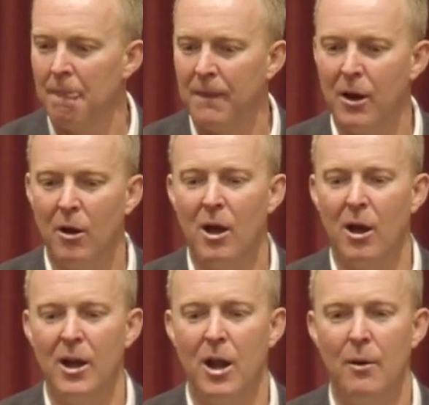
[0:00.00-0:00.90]
you know,
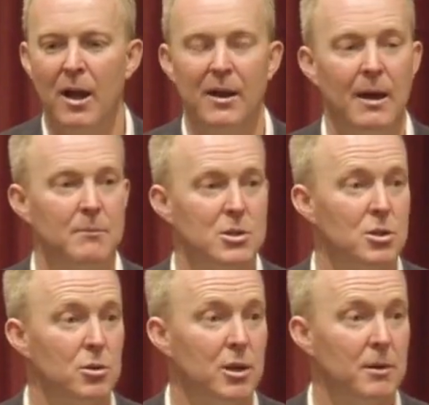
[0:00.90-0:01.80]
I, I know our number
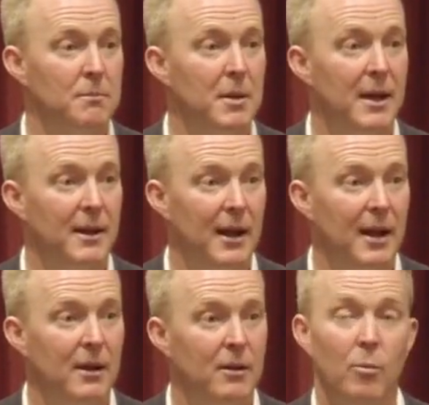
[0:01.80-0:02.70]
two
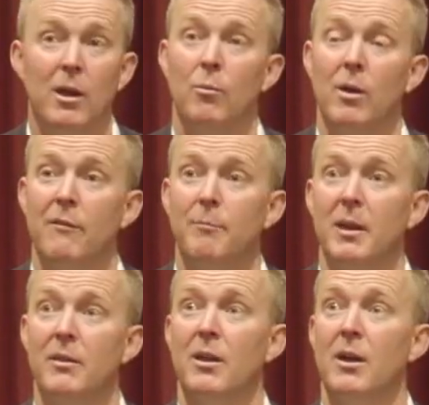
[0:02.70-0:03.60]
competitor. We, we've
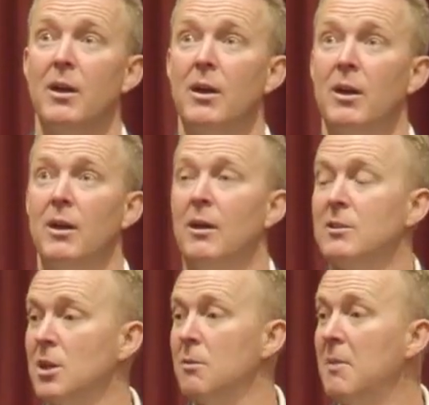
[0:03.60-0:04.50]
been the,
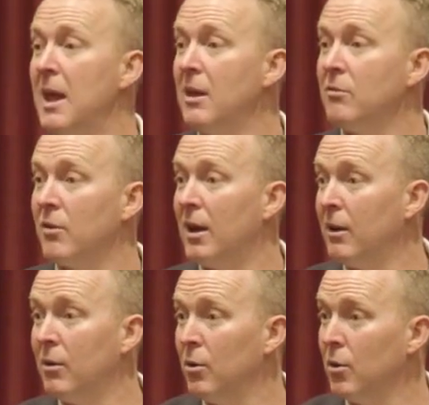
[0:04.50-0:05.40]
so Mandurah,
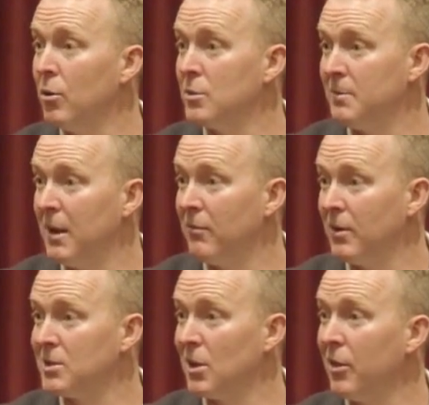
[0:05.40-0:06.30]
who, who is
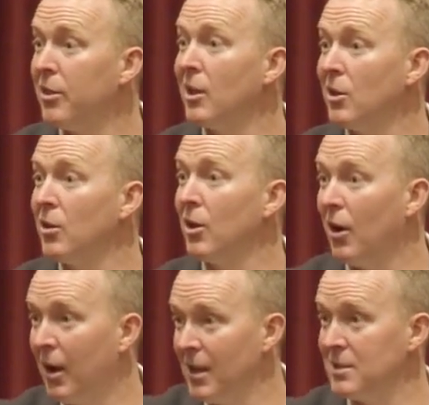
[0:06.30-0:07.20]
Mandurah? So I think you
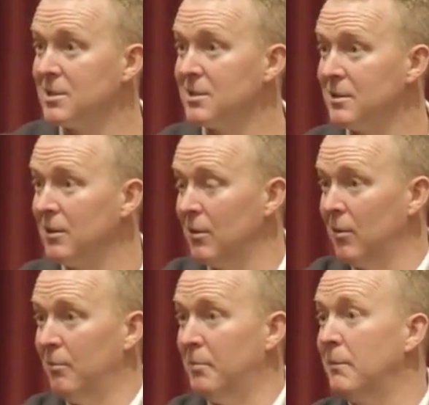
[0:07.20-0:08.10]
guys
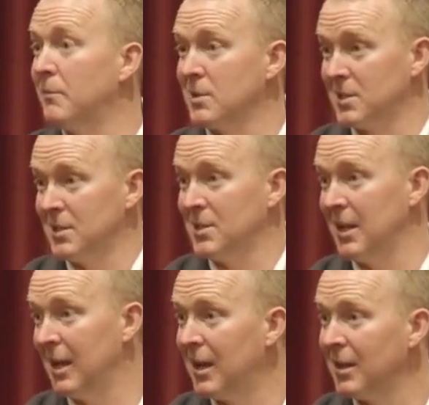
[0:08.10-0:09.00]
pipped us this
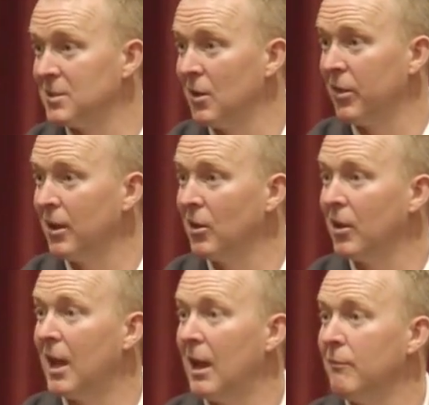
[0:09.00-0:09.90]
year. So I think you
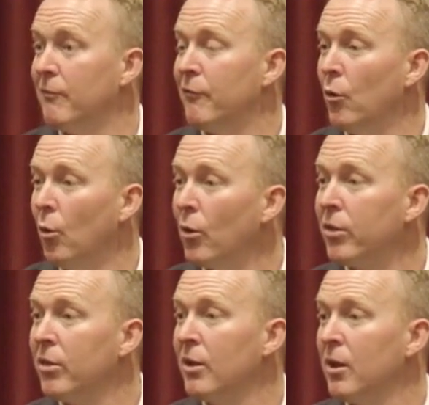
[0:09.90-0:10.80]
came
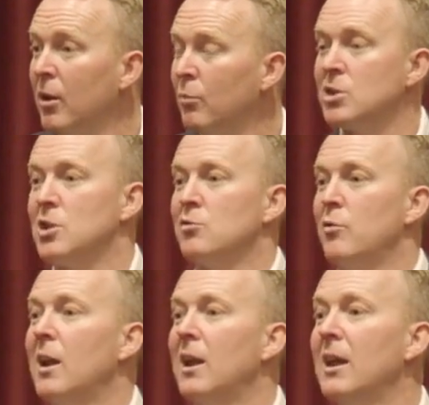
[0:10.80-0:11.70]
fourth, which is
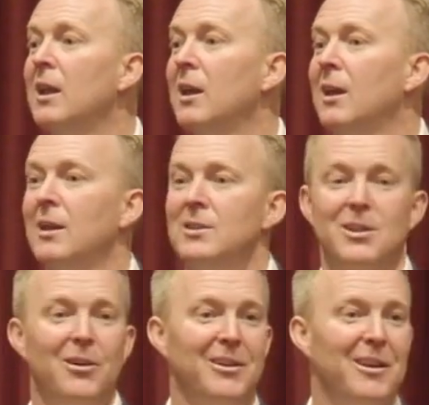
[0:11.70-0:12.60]
really,
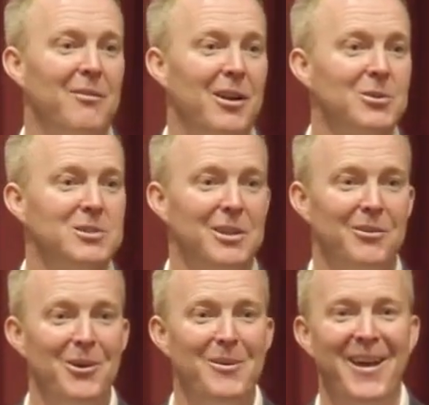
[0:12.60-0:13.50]
sorry to everyone else in the
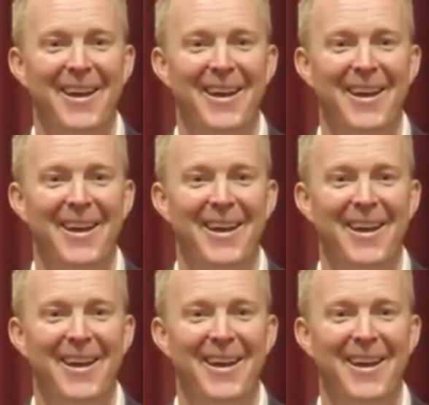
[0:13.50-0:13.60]
room,